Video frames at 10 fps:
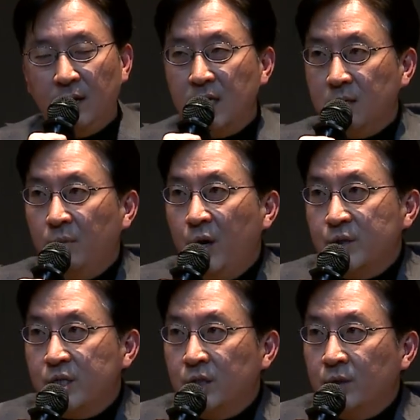as
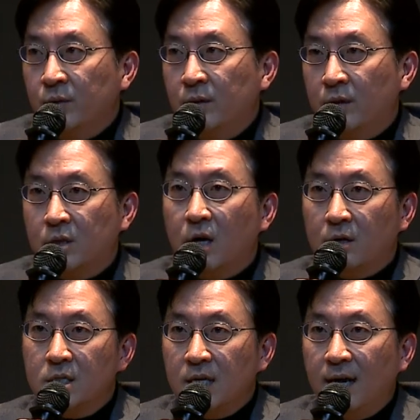opposed to the
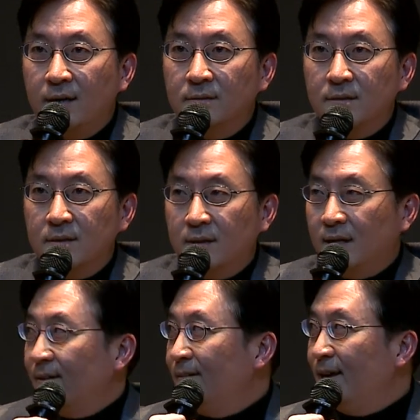darker side.
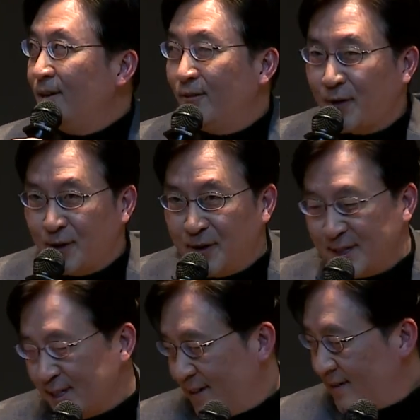Thank you very
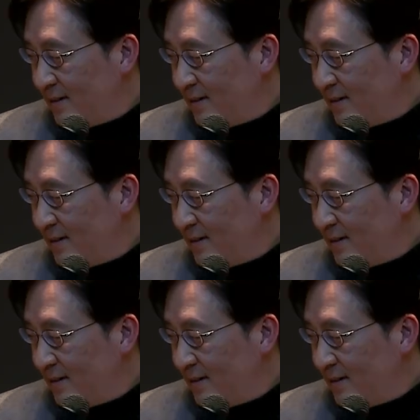much.